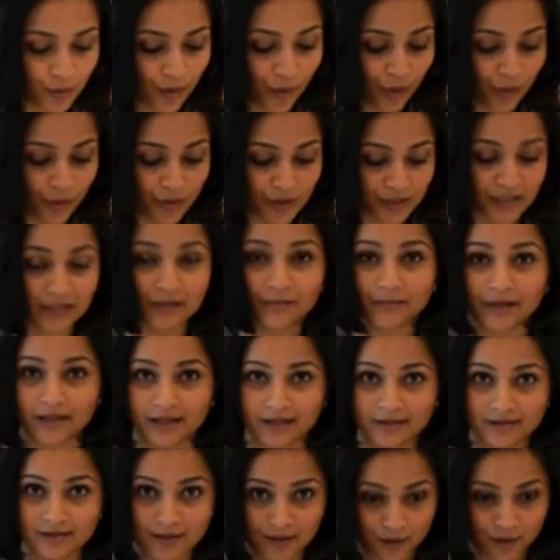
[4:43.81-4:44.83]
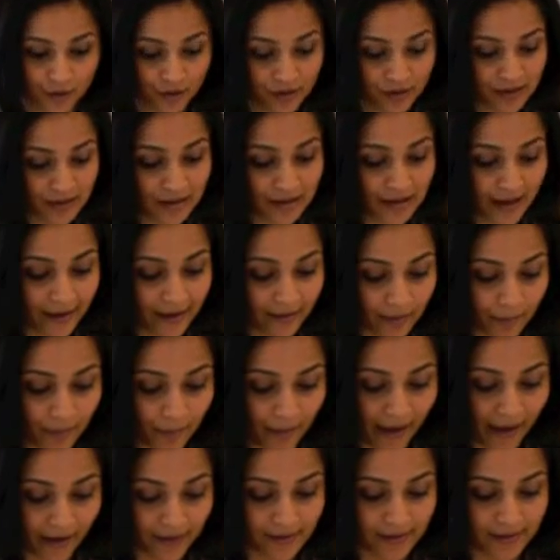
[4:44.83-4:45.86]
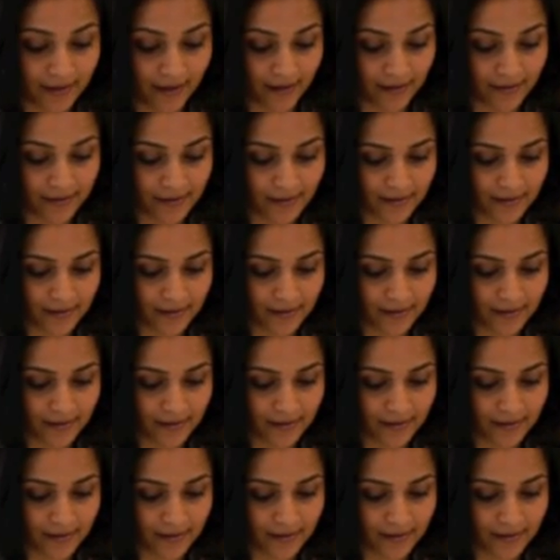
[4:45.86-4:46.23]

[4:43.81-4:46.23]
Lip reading: 13 minutes, just like the pack says.